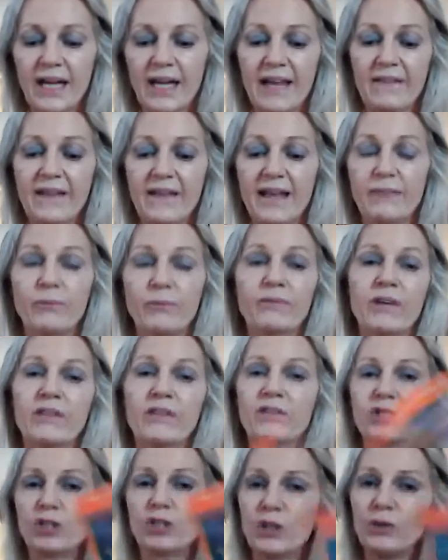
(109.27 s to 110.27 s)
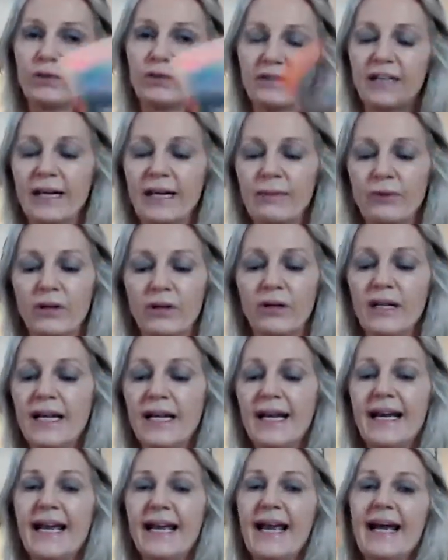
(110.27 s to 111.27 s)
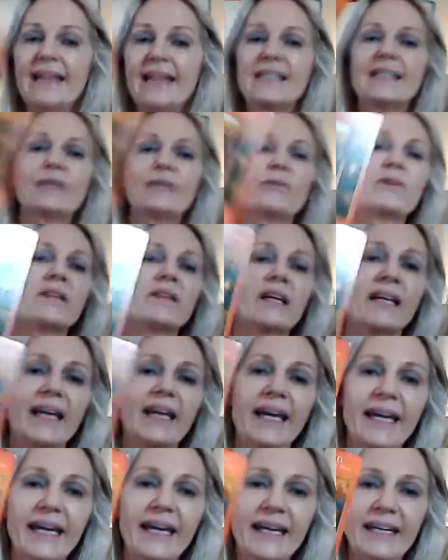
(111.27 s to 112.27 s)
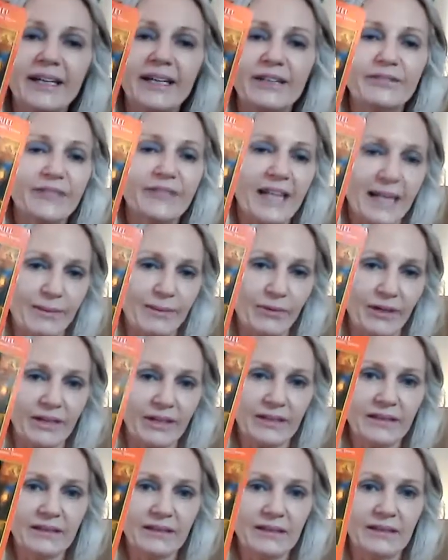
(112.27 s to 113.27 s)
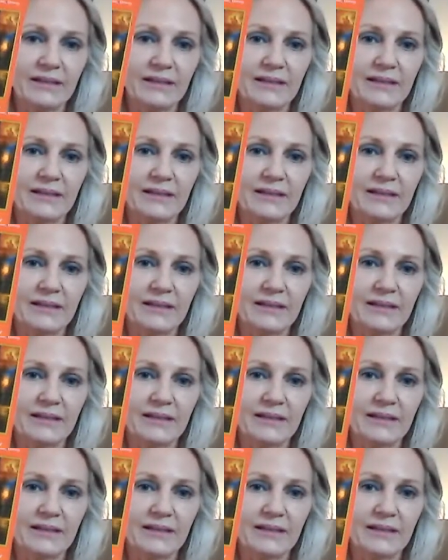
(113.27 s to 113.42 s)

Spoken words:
And then we've got the 2 of Gabriel ending with the King of Gabriel.